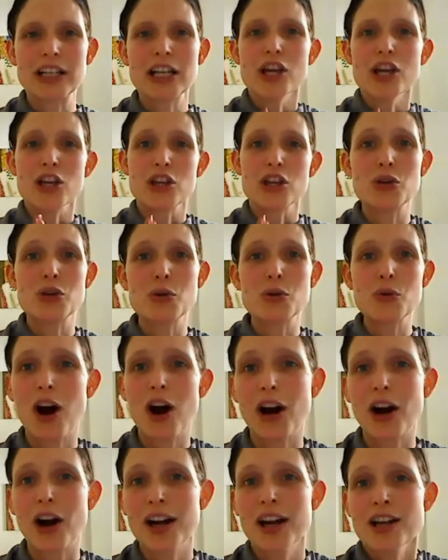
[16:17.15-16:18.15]
you
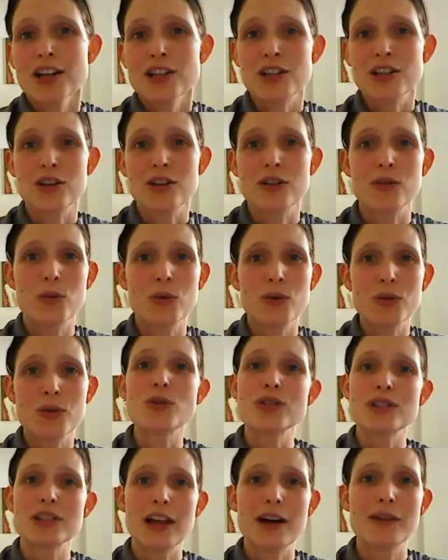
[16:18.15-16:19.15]
are to
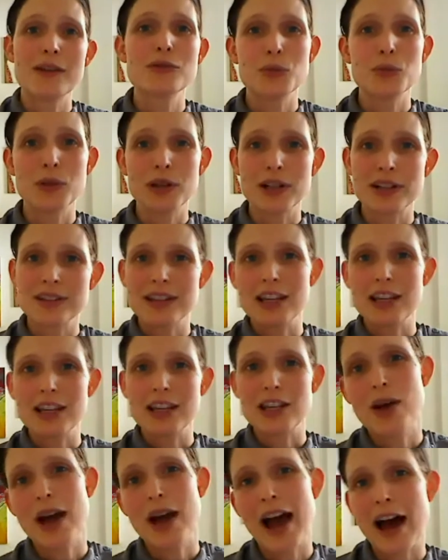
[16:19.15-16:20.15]
those loved ones that
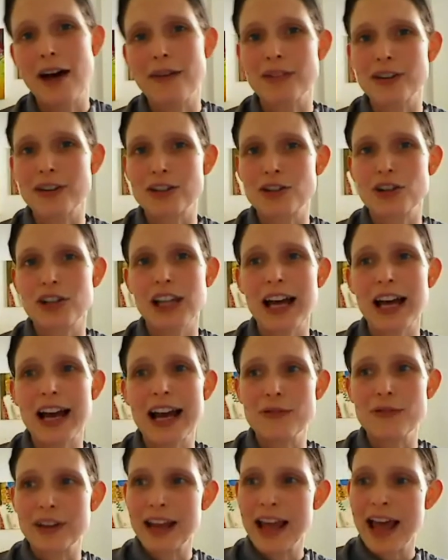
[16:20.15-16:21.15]
you have in your
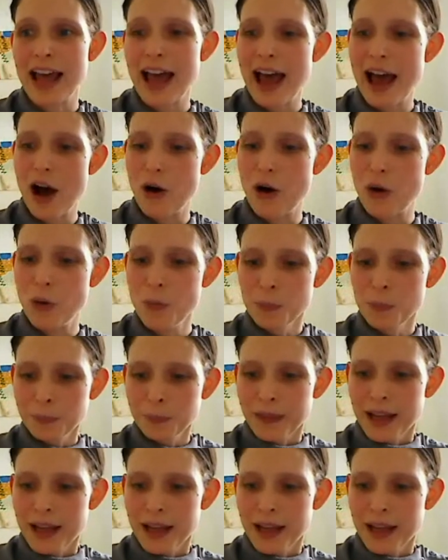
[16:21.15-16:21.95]
life, and how,